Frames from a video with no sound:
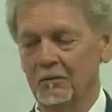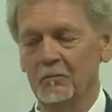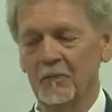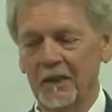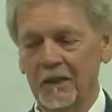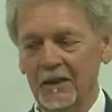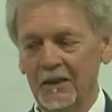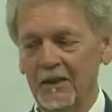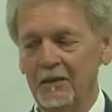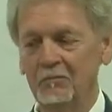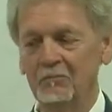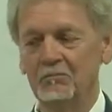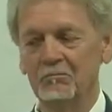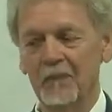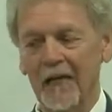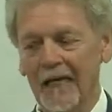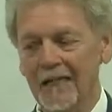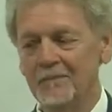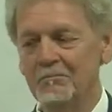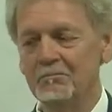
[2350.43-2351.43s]
the meaning
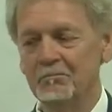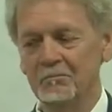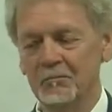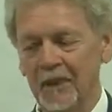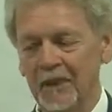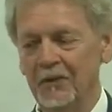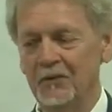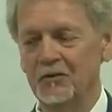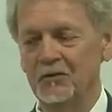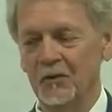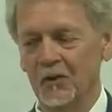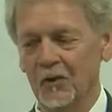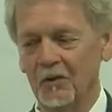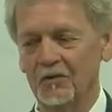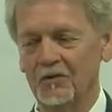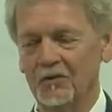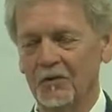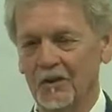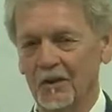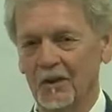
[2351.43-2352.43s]
might mean
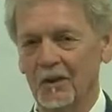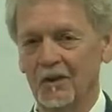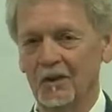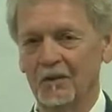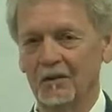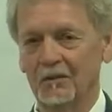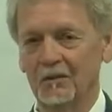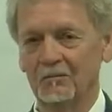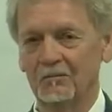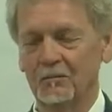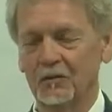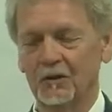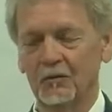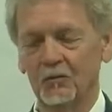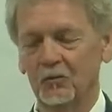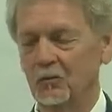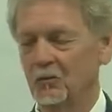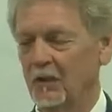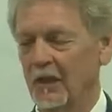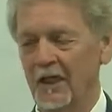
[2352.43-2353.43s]
church there
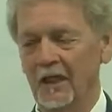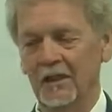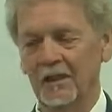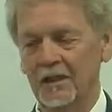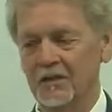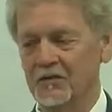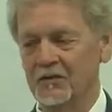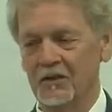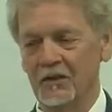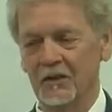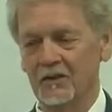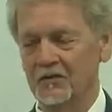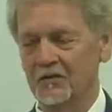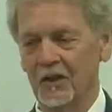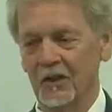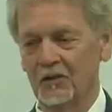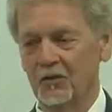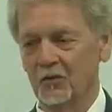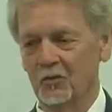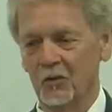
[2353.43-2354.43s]
Ecclesia
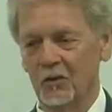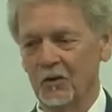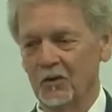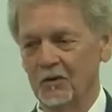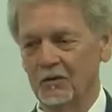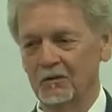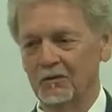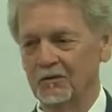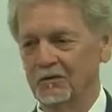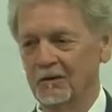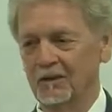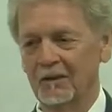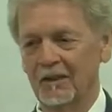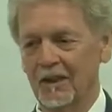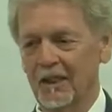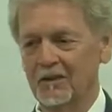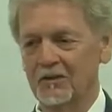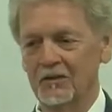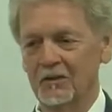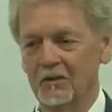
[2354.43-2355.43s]
is not the word.
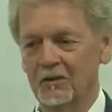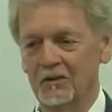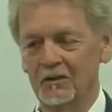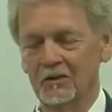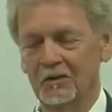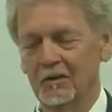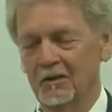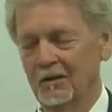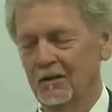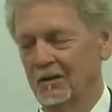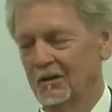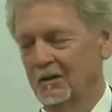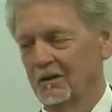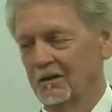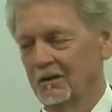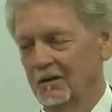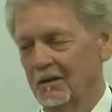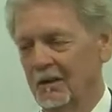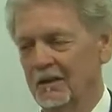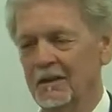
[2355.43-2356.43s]
That's an,
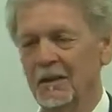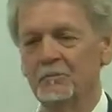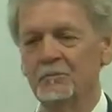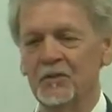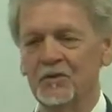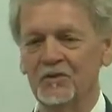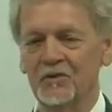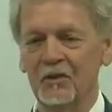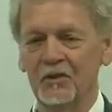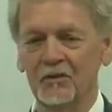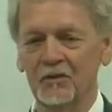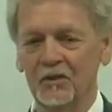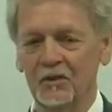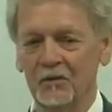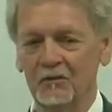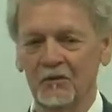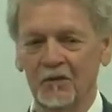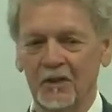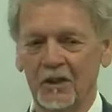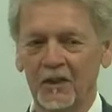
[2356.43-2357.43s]
an
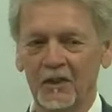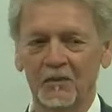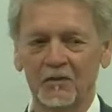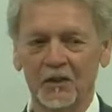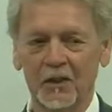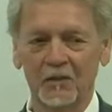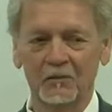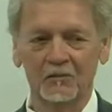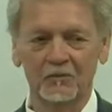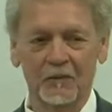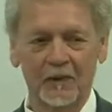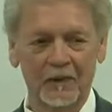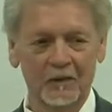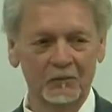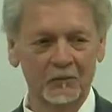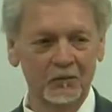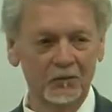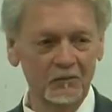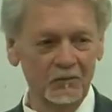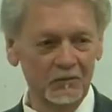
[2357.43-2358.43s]
imposition of the King James
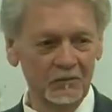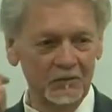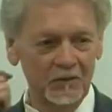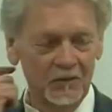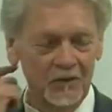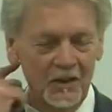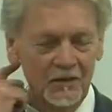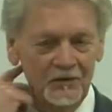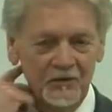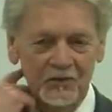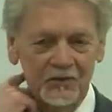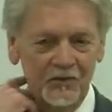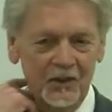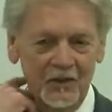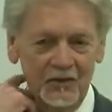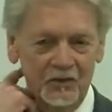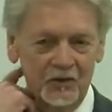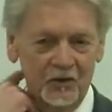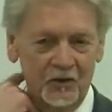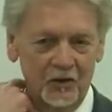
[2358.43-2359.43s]
Bible. It doesn't
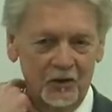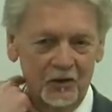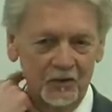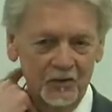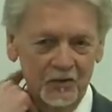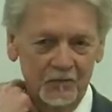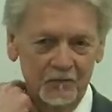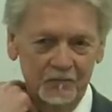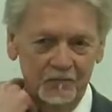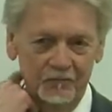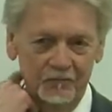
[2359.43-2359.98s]
say church.